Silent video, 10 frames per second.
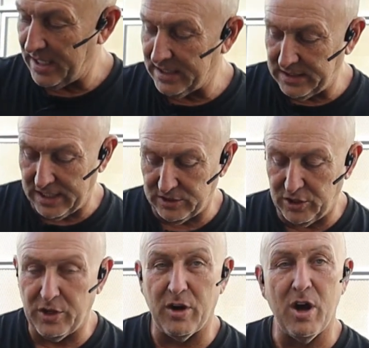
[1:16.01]
this
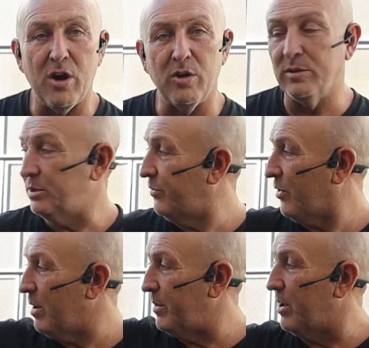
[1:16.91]
into your hose
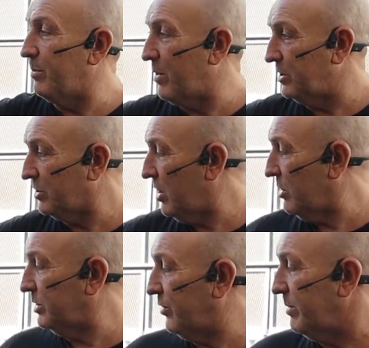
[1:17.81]
from your pressure
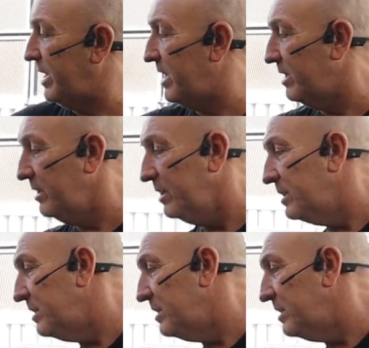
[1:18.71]
hose from here